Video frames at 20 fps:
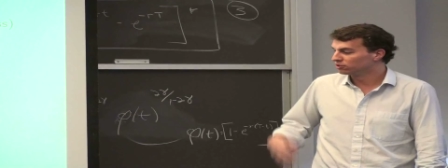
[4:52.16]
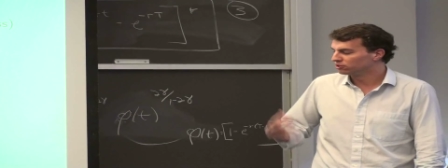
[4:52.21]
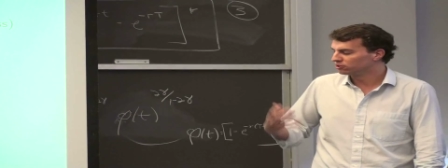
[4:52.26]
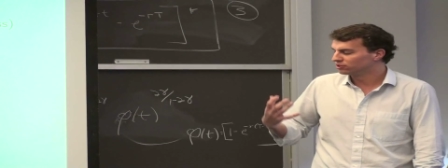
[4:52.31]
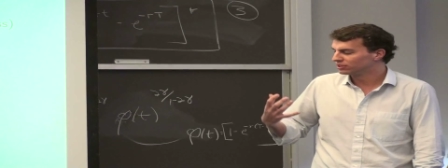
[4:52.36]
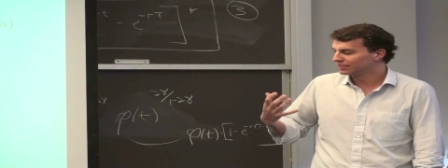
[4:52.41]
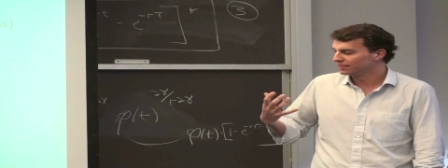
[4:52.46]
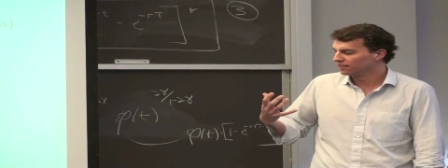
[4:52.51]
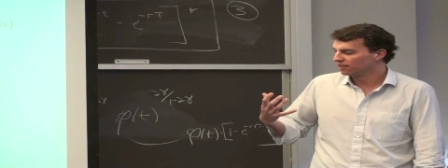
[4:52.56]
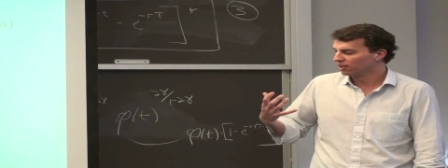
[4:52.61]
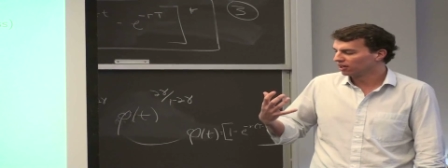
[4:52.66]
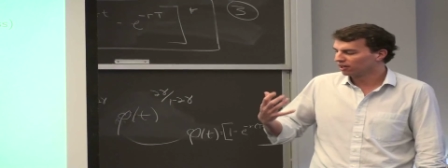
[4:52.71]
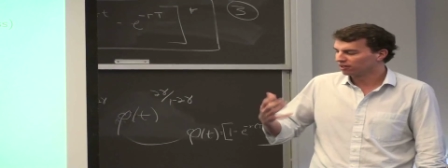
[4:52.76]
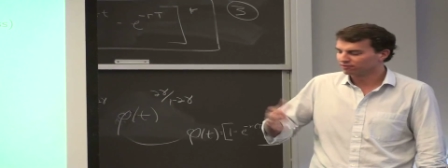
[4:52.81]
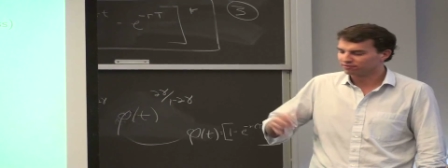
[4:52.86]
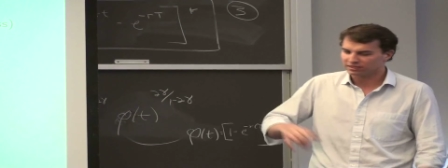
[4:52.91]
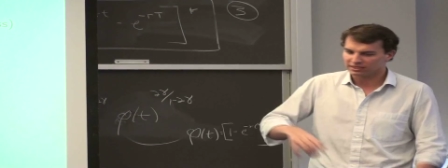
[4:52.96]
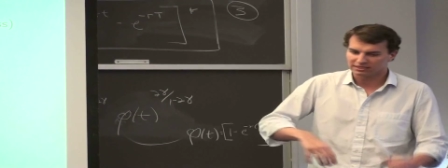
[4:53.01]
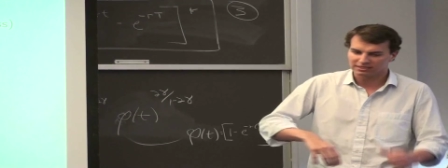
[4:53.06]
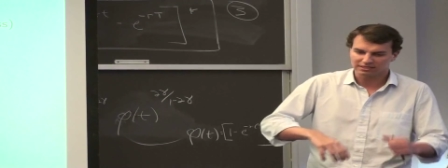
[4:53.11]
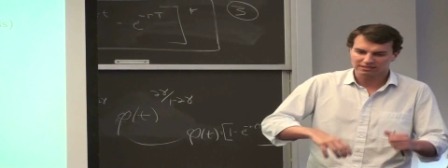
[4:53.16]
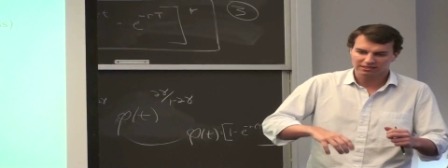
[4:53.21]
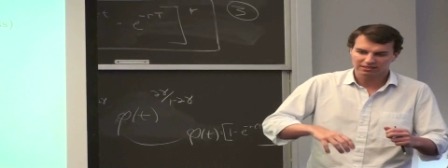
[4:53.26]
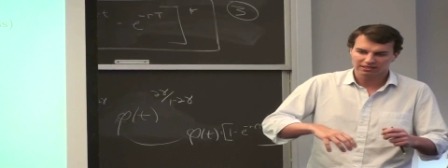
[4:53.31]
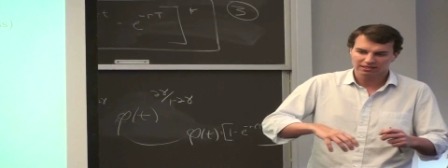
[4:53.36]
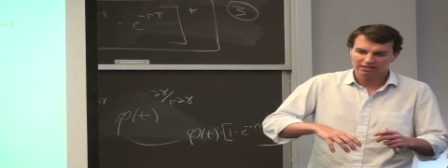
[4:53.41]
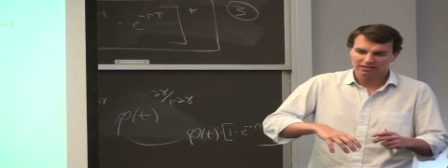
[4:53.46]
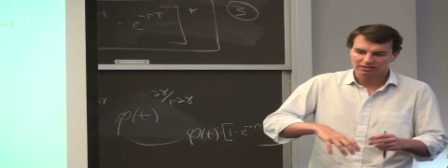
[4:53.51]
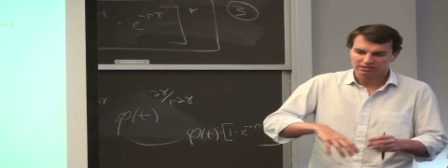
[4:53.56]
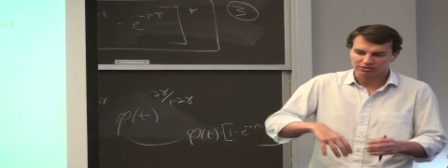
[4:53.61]
you see a lot of this,
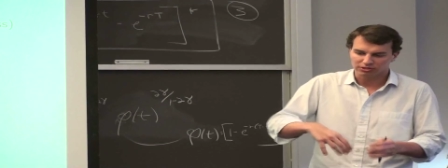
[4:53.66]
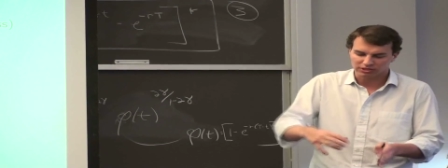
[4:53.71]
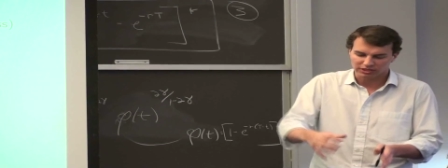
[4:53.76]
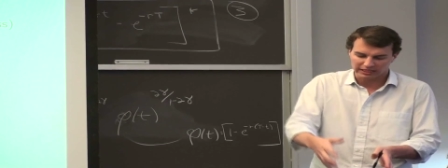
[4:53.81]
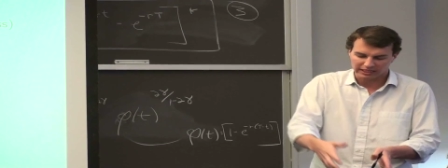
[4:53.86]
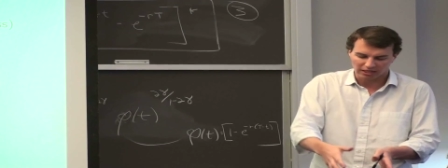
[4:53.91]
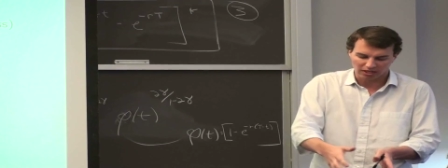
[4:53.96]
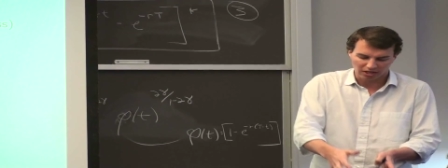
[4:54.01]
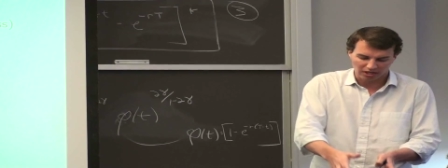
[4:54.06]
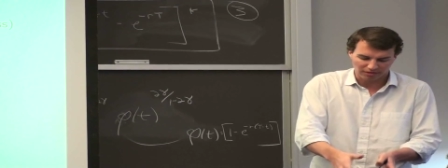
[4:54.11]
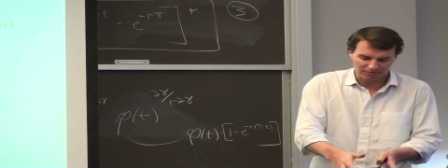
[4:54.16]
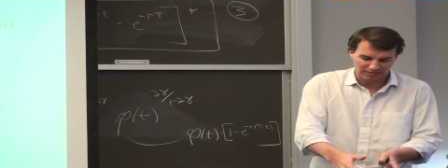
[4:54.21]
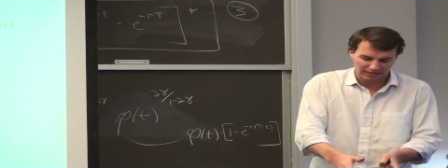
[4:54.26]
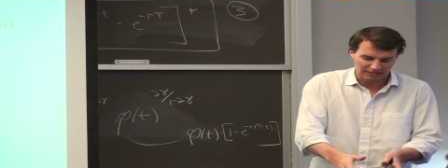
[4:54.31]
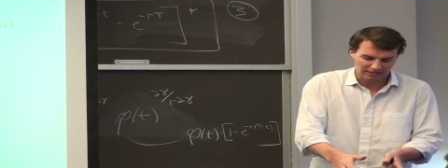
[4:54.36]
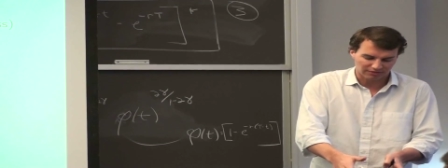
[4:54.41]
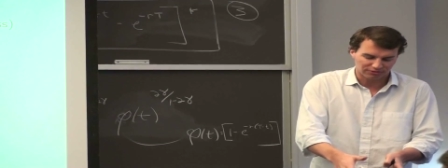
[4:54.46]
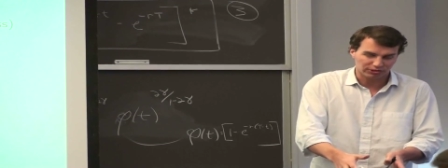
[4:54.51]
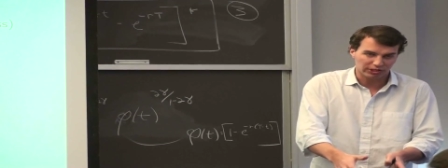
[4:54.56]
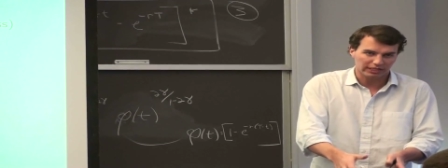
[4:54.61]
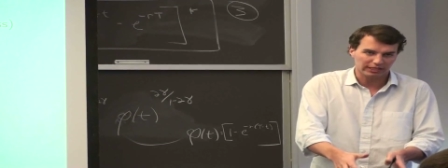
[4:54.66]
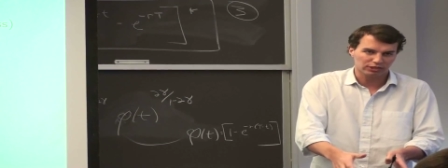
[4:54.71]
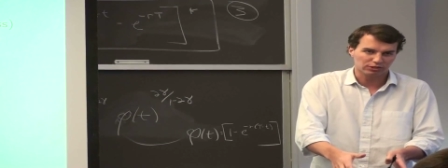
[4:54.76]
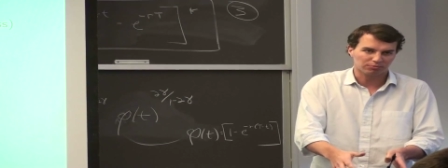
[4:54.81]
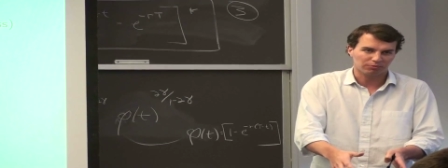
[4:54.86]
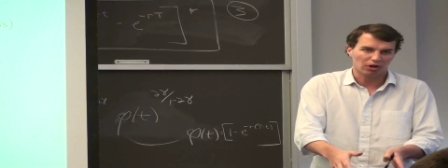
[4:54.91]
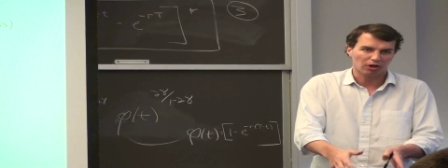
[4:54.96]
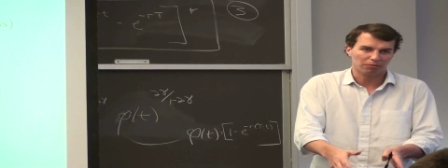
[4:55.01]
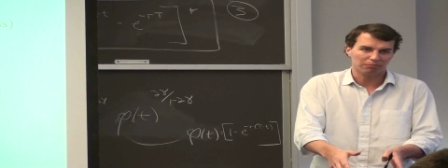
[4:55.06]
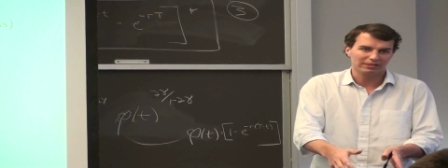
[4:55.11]
you see a lot of these really
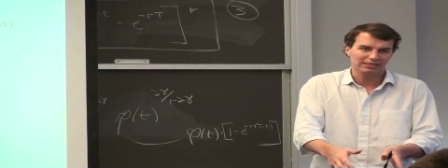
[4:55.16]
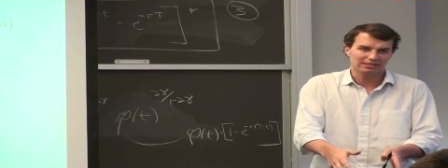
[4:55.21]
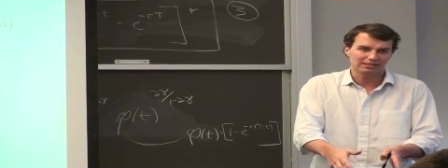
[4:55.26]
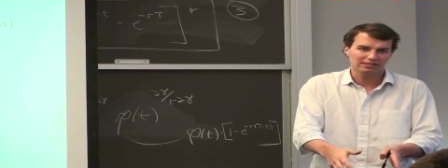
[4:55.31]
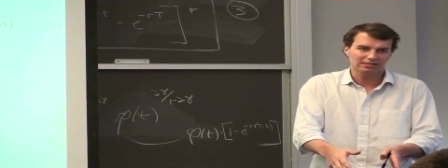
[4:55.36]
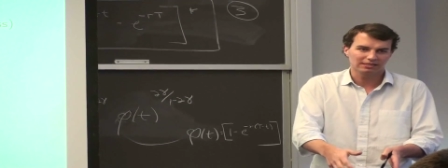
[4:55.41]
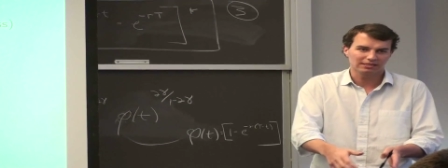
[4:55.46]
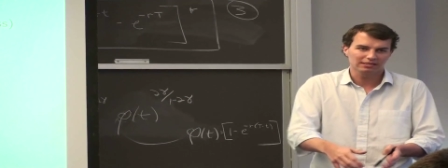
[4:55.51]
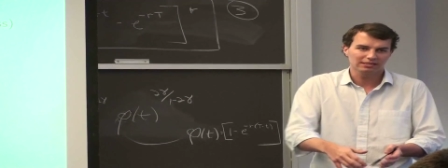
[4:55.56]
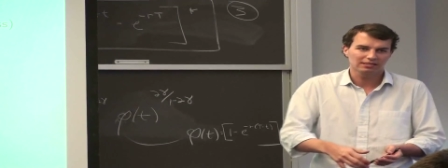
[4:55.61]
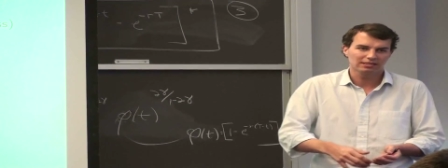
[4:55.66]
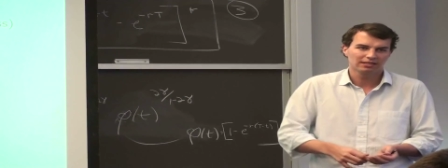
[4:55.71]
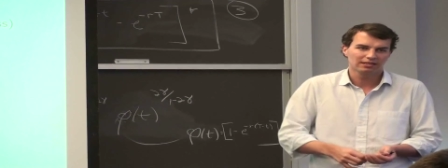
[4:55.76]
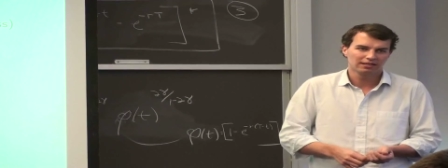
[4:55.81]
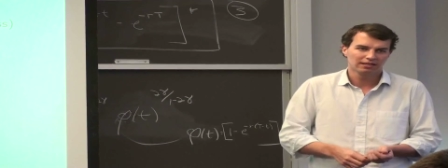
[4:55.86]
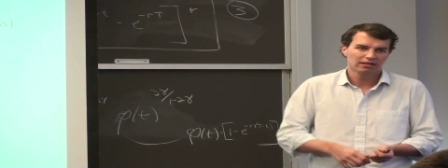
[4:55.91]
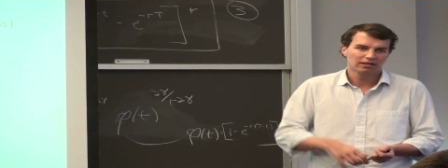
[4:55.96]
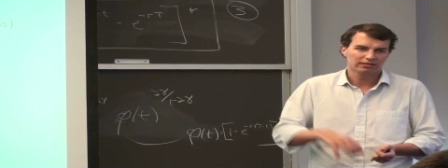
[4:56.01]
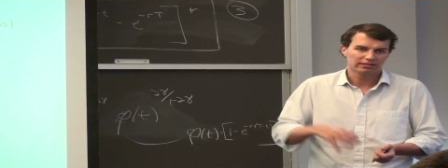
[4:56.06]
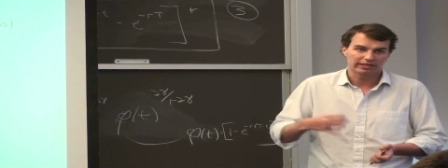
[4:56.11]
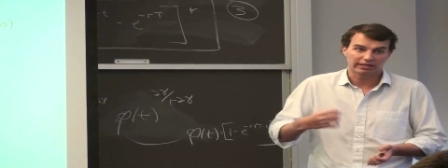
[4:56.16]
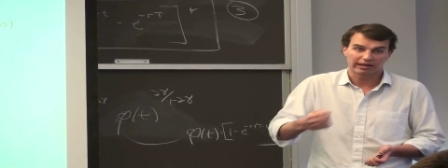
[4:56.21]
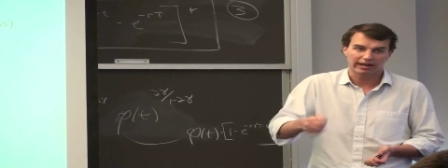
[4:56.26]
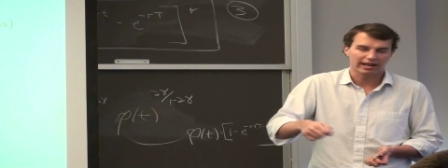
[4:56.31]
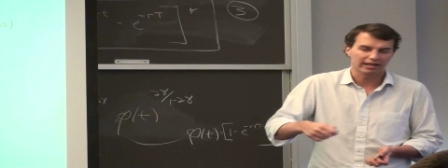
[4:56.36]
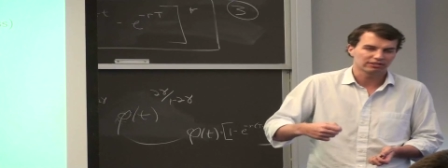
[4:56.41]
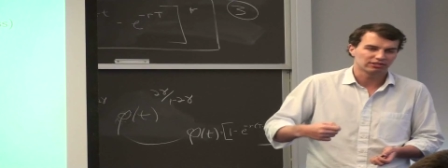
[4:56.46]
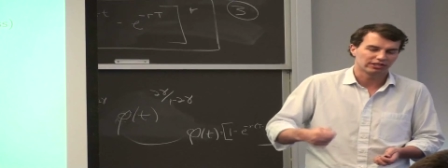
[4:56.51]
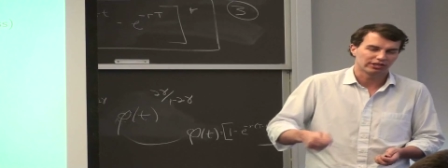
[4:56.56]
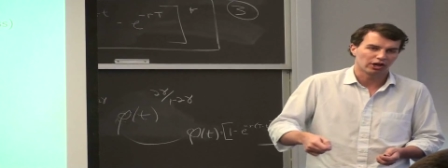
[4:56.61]
small businesses, they're
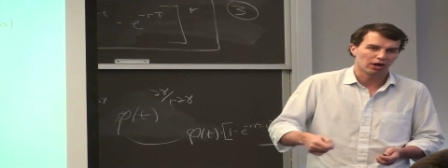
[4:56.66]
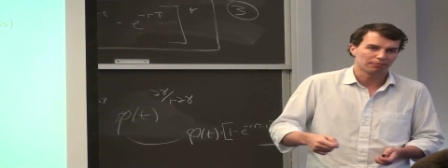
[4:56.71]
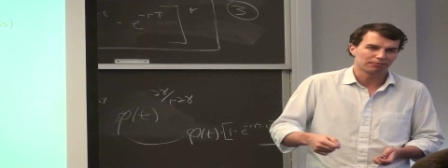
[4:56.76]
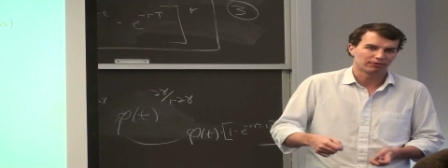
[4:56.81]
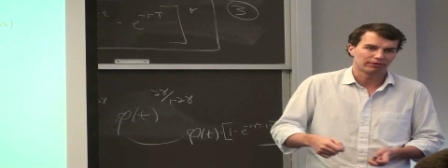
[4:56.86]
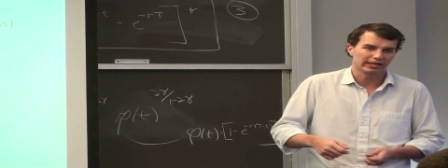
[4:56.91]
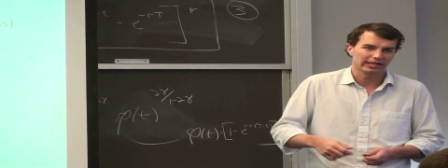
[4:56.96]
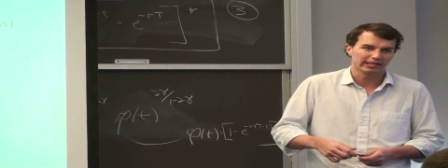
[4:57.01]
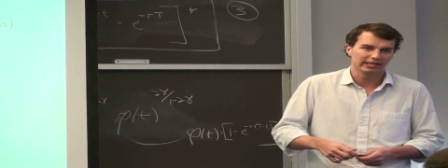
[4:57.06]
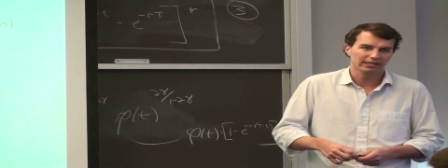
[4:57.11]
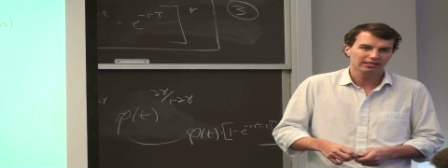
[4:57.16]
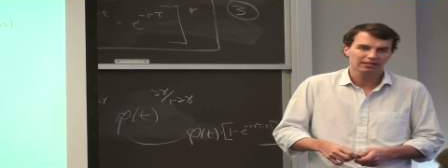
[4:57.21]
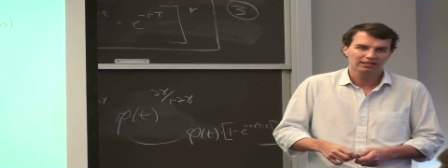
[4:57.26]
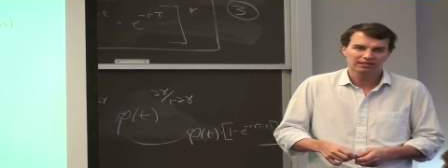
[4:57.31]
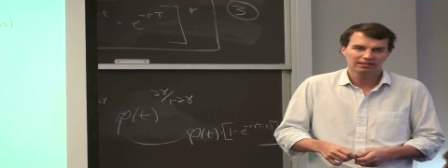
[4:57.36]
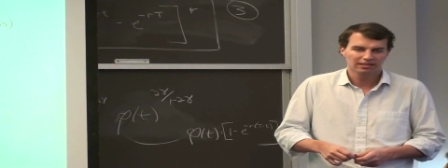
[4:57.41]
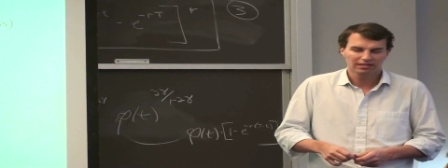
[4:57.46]
actually operating,